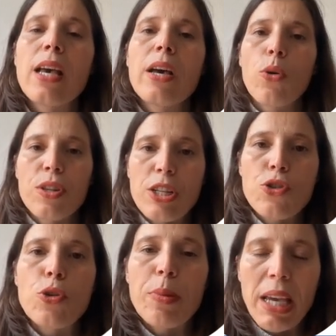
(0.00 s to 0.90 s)
or that
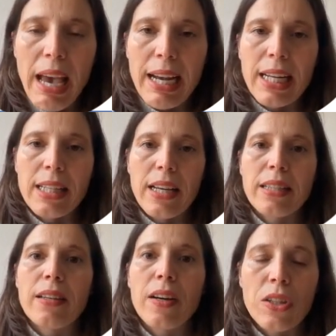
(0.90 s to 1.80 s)
should be added and
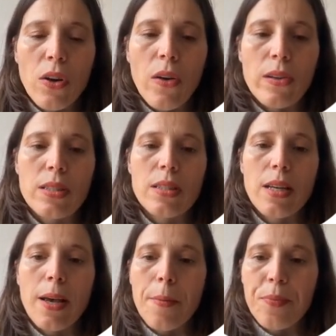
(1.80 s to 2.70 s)
they are not
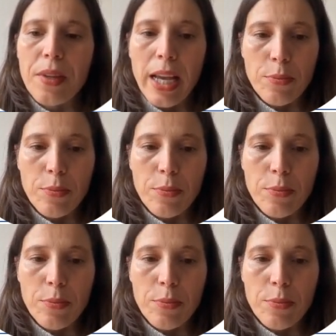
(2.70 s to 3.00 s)
at